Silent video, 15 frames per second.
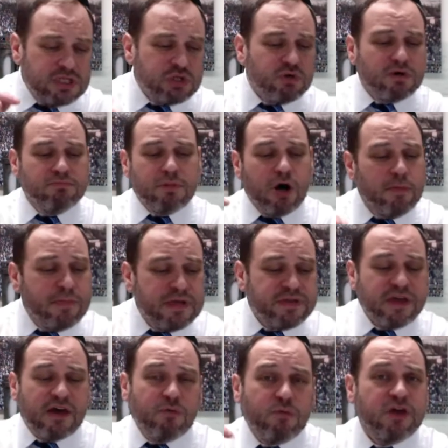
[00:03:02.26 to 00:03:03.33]
to a moment
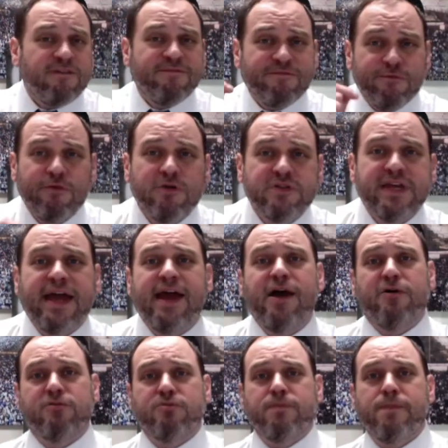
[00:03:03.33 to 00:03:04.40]
that we fall
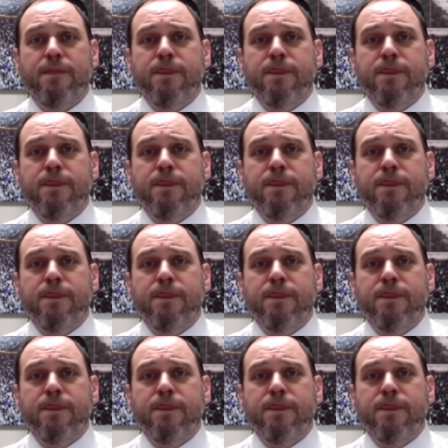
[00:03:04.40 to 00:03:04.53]
down,